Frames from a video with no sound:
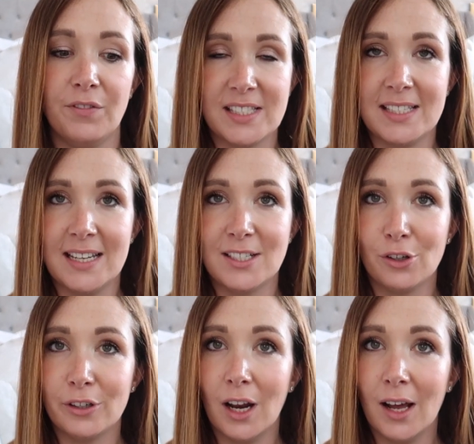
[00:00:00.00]
visited
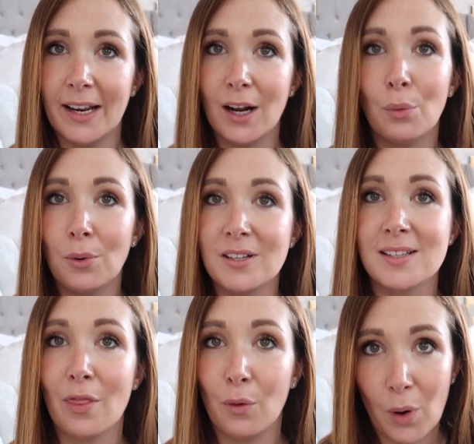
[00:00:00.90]
online was
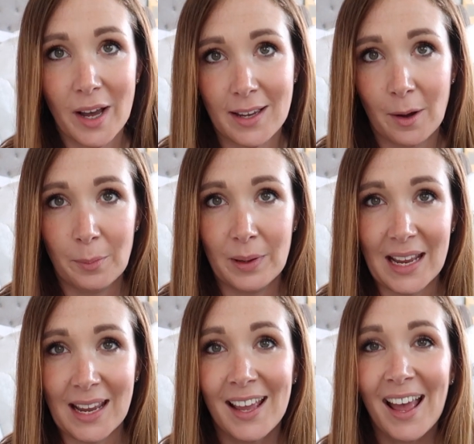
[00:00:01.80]
The White
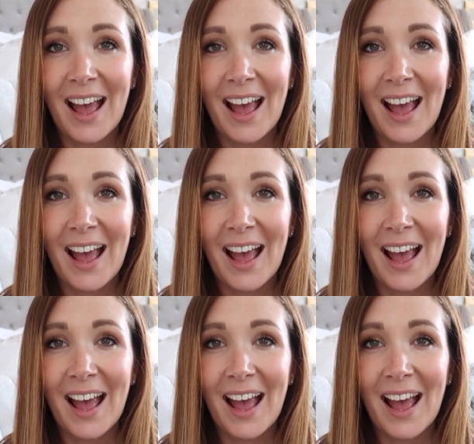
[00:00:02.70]
Company,